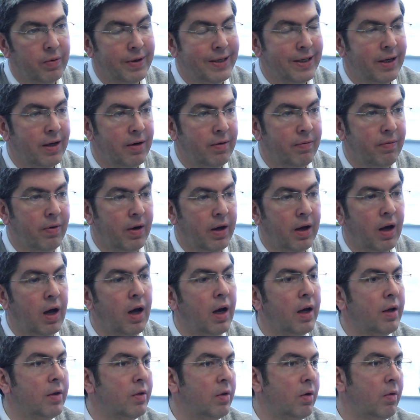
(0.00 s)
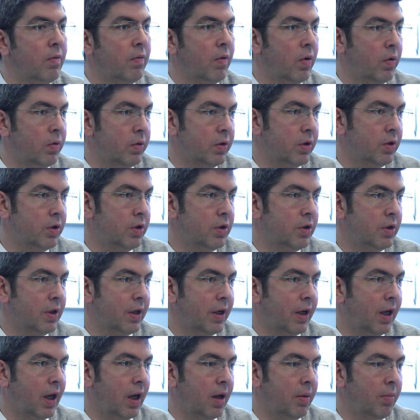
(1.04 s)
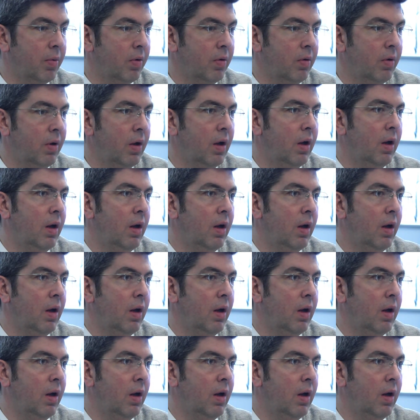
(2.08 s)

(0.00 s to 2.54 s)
identify high and low voltages in a cable,